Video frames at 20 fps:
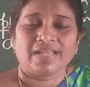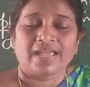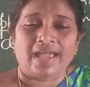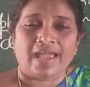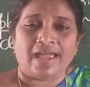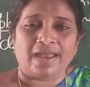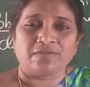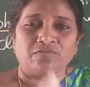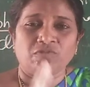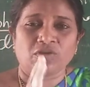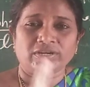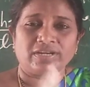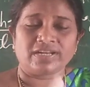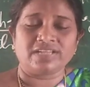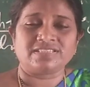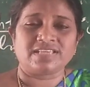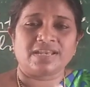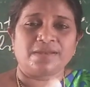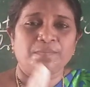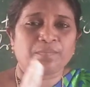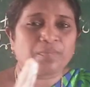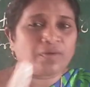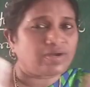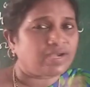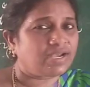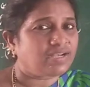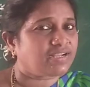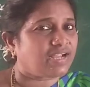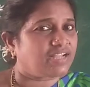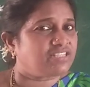And water is an
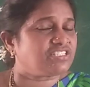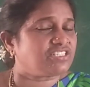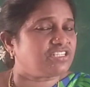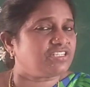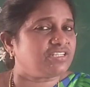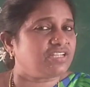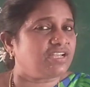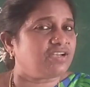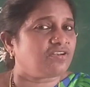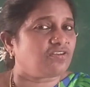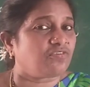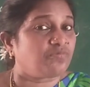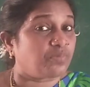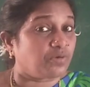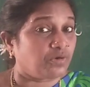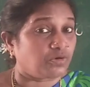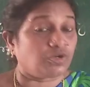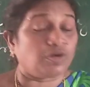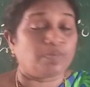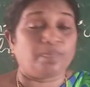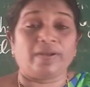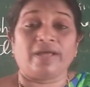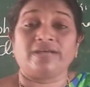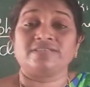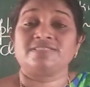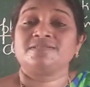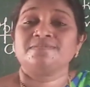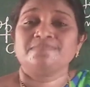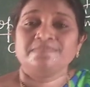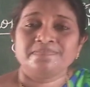important constituent of
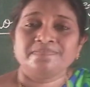protoplasm.